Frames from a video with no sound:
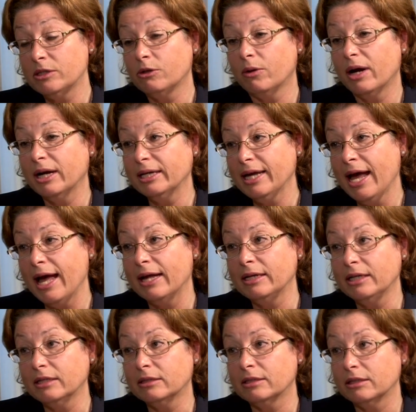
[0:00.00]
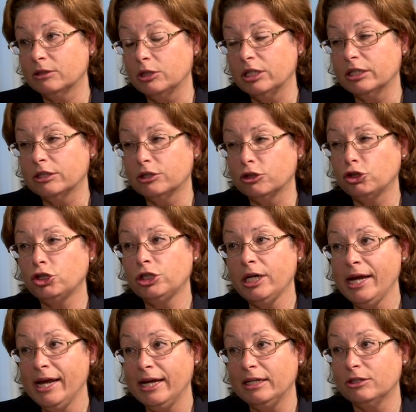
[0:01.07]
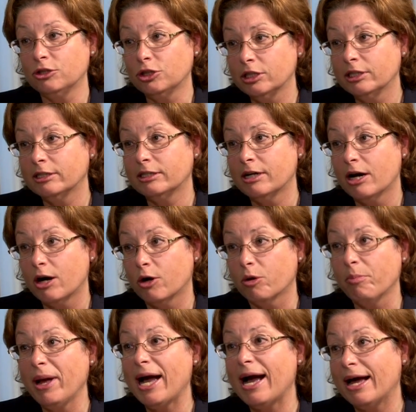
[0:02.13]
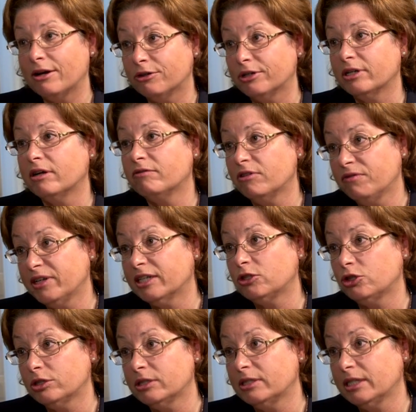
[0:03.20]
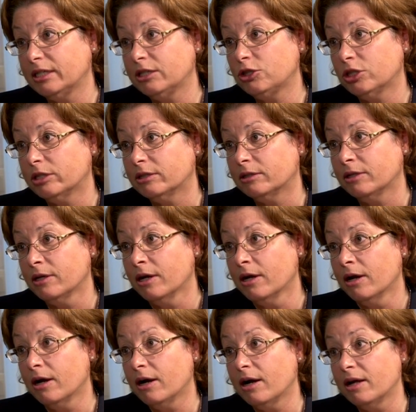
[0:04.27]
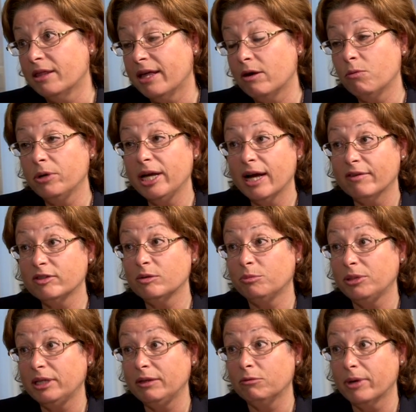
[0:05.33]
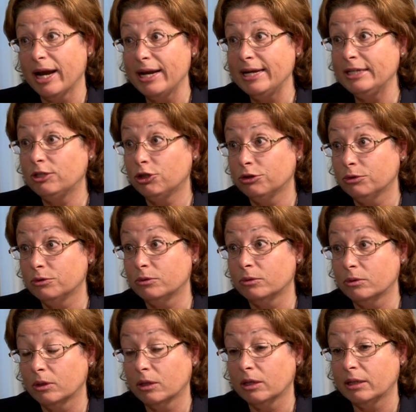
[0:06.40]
So again, it's a change in our pattern of evangelization that we have to be ready to